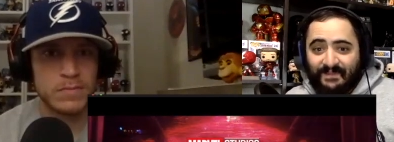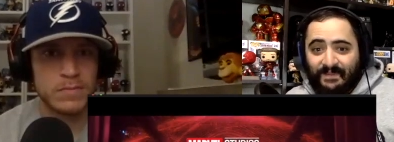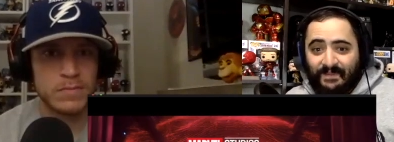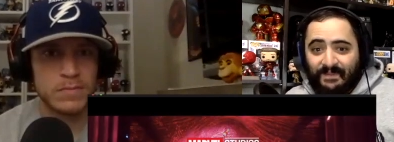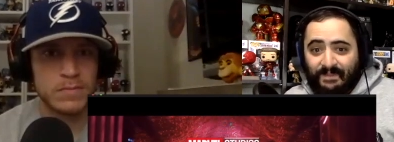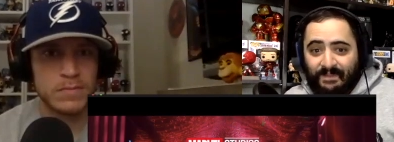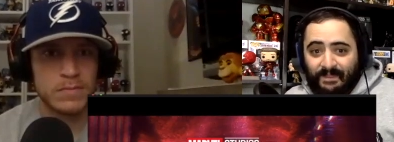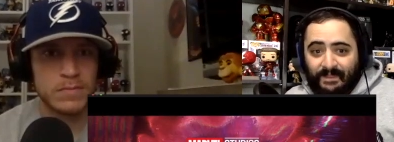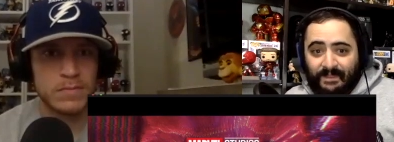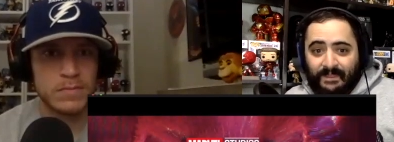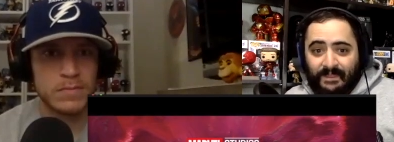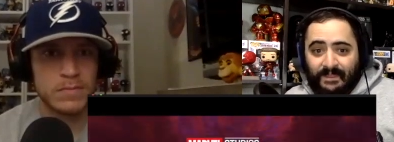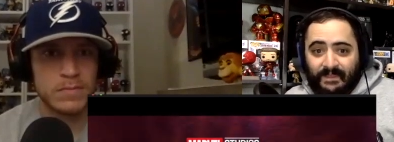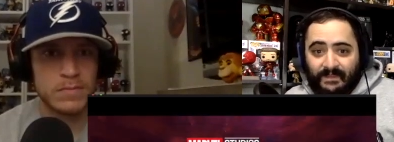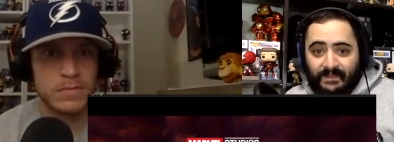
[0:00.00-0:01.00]

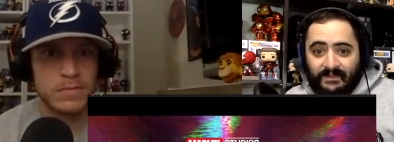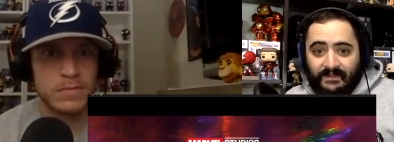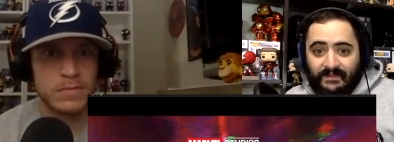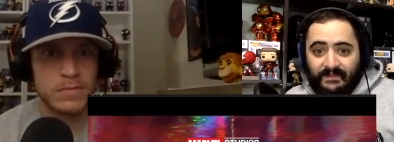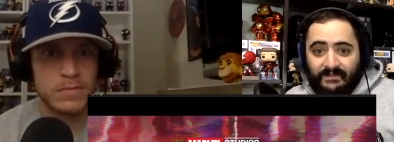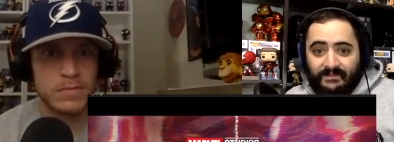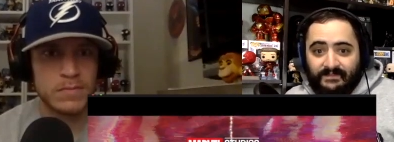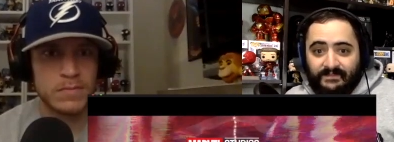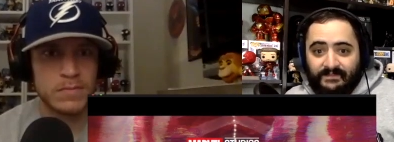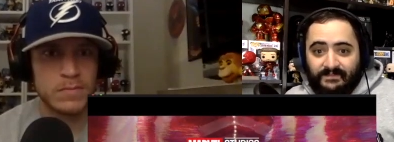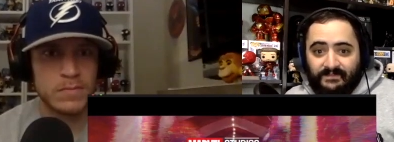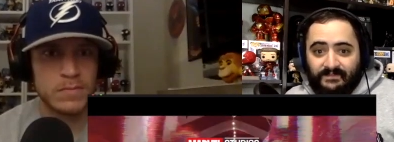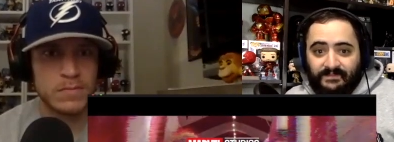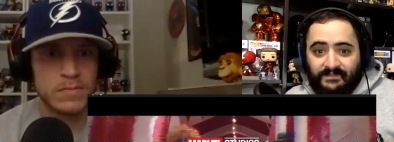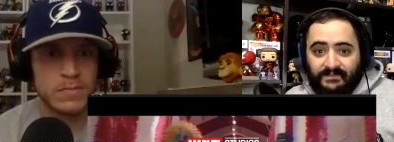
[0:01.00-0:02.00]

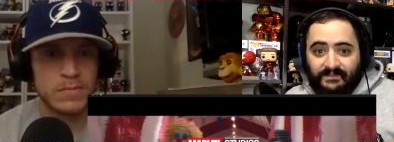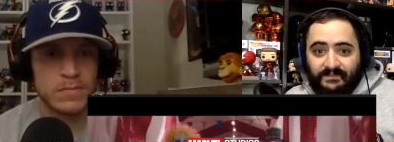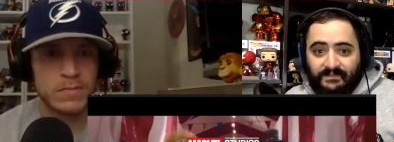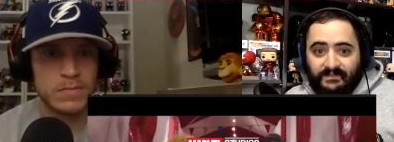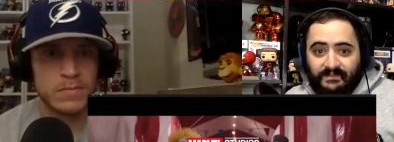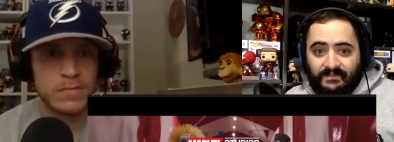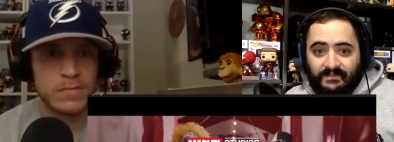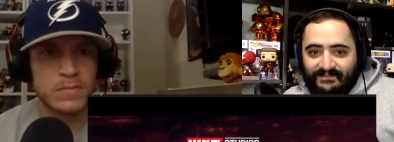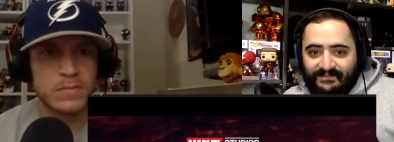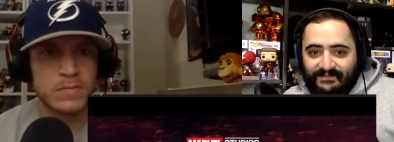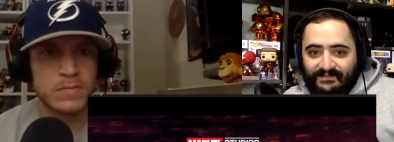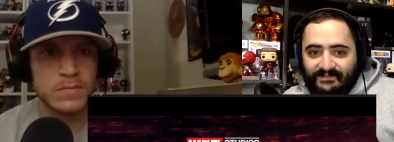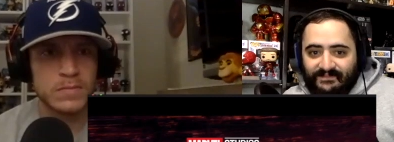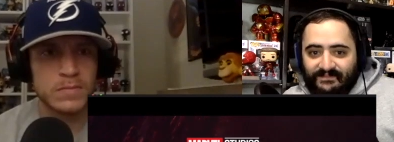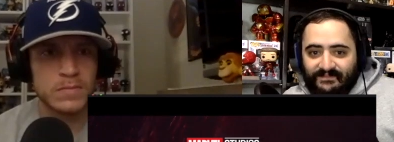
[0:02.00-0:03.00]

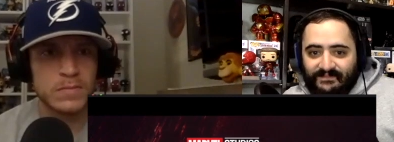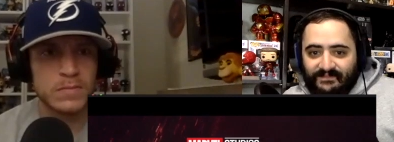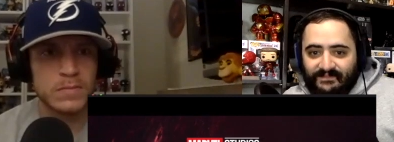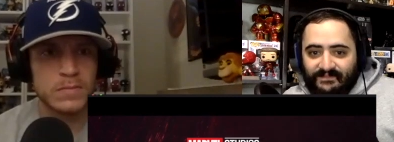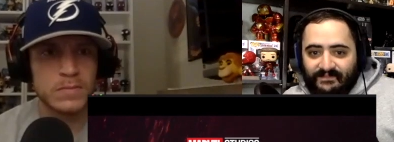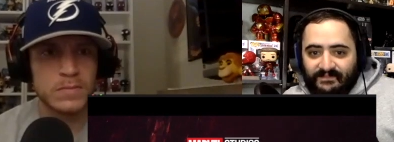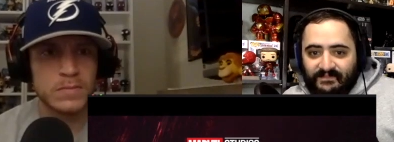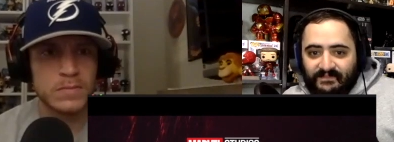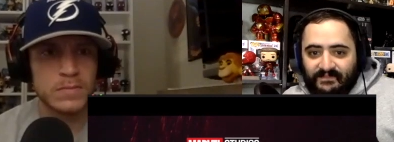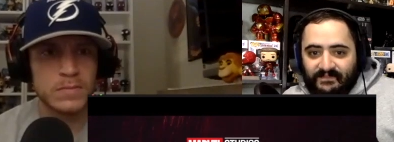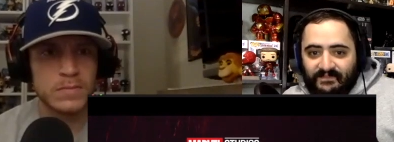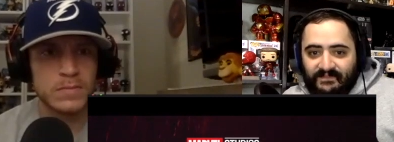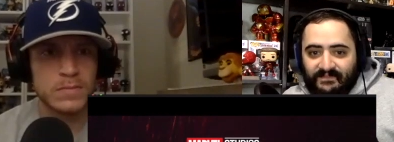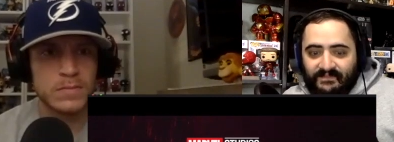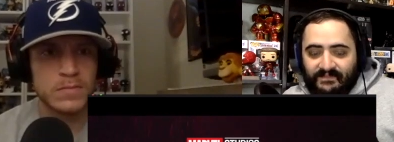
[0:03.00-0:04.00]

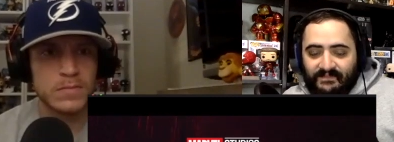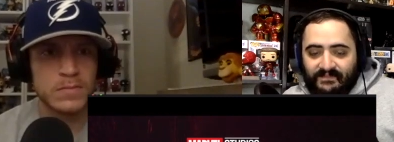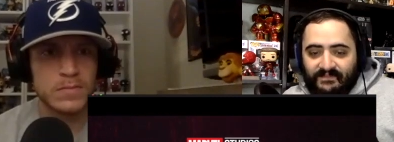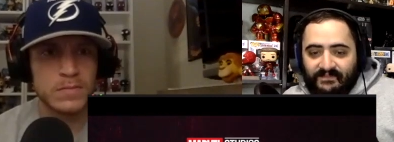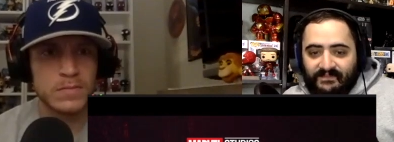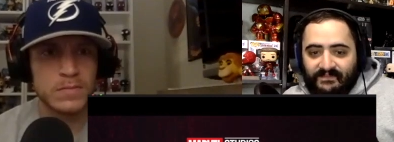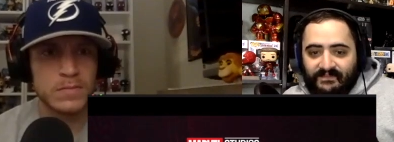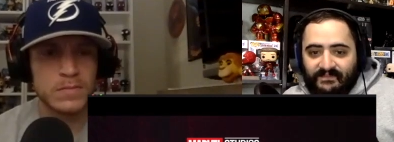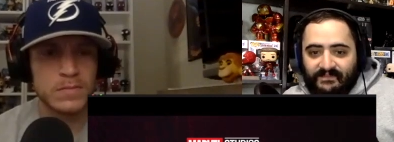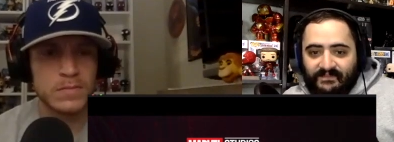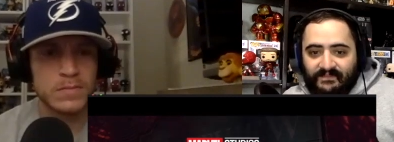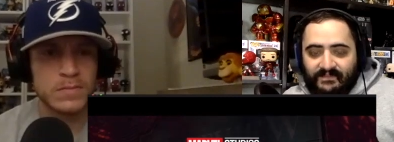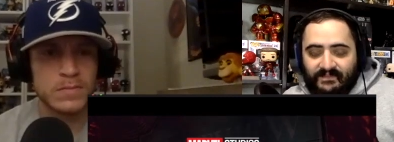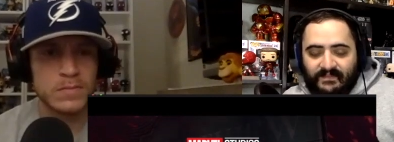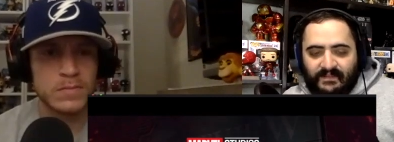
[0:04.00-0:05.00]

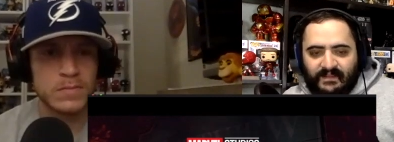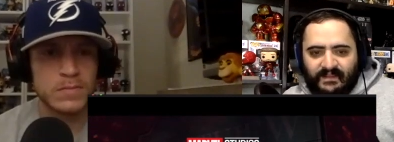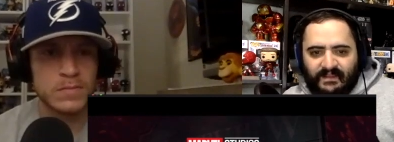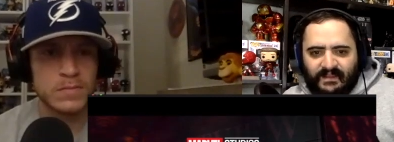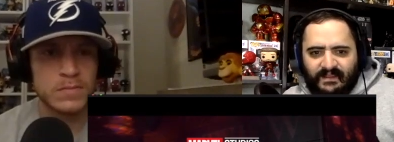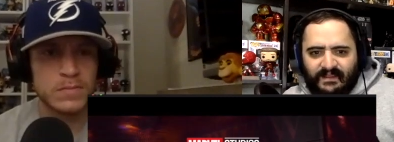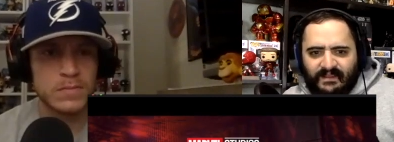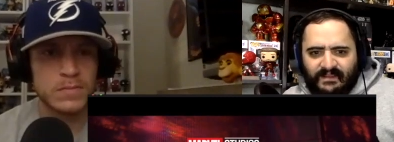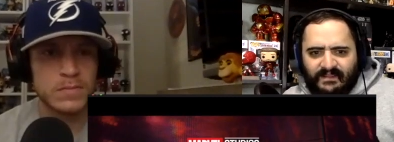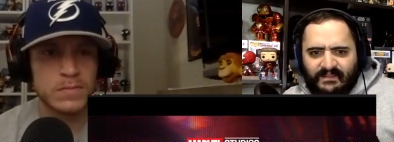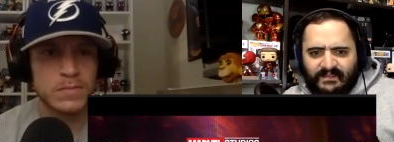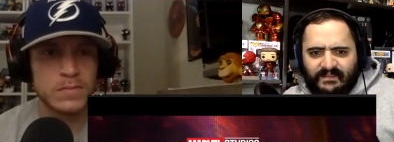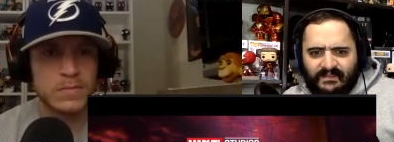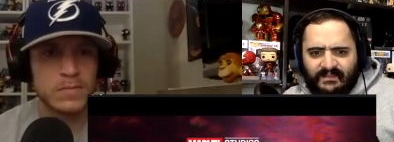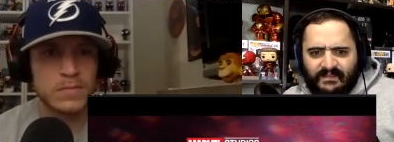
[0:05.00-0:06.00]

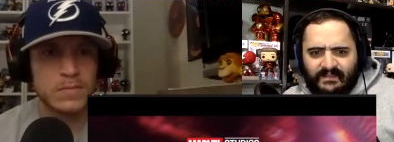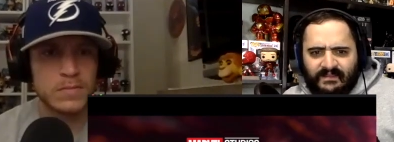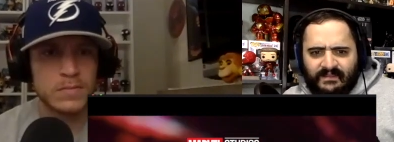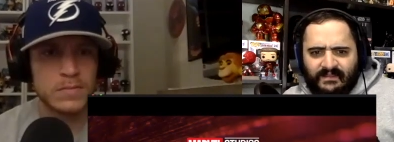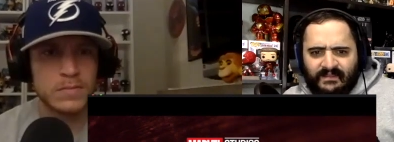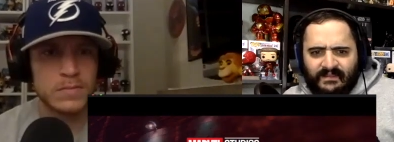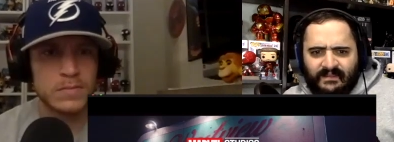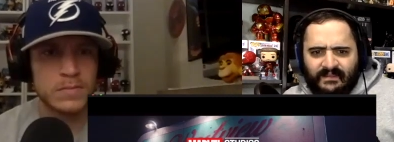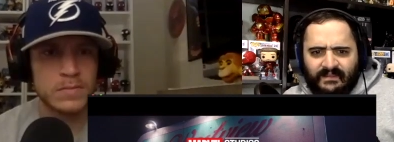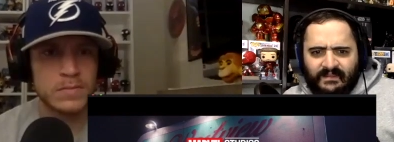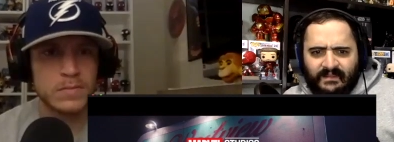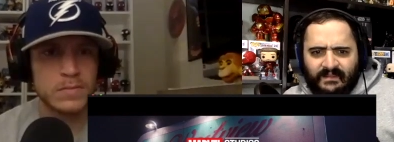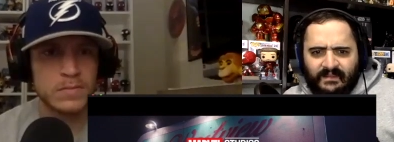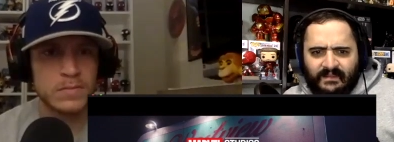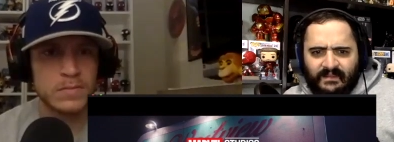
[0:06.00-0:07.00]

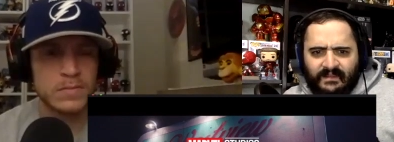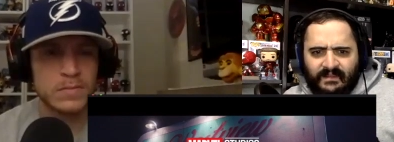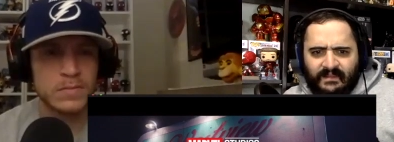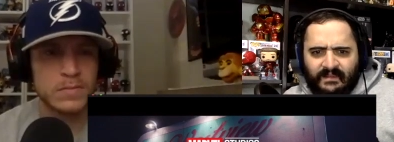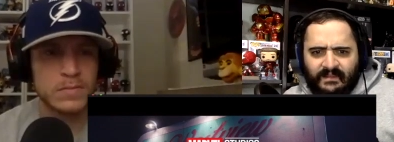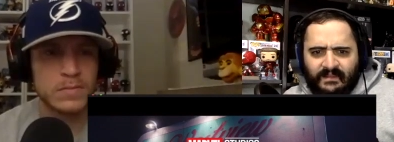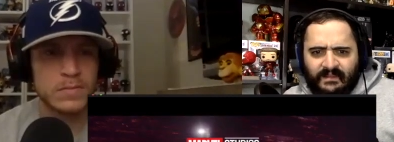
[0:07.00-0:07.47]
[no speech]